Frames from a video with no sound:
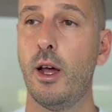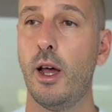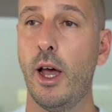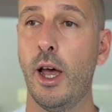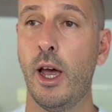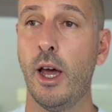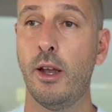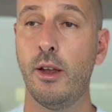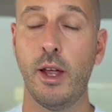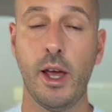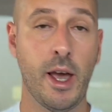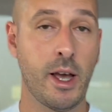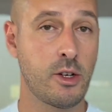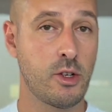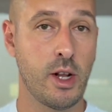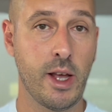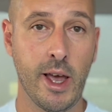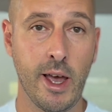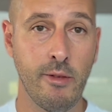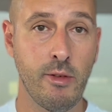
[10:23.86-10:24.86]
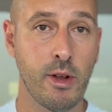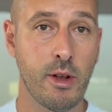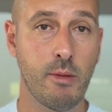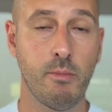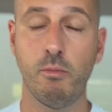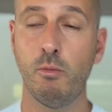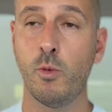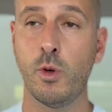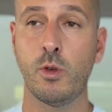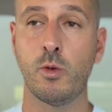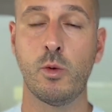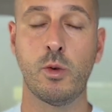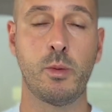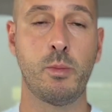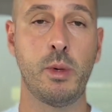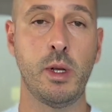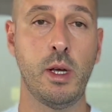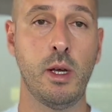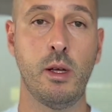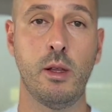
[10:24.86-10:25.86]
and they actually have it, which would
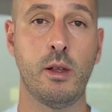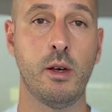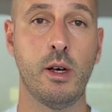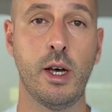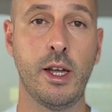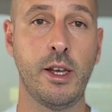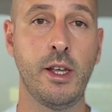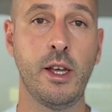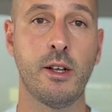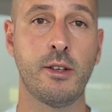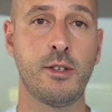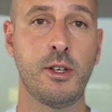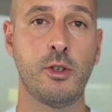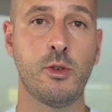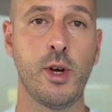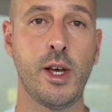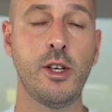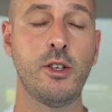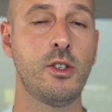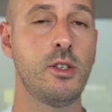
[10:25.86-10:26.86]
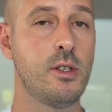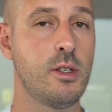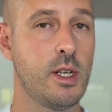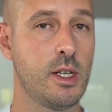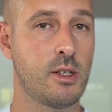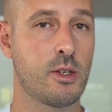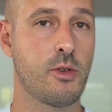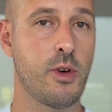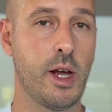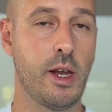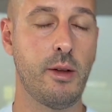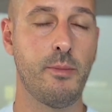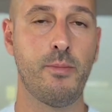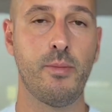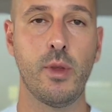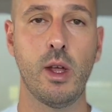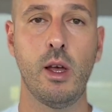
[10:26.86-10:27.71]
be the ideal situation, that's great.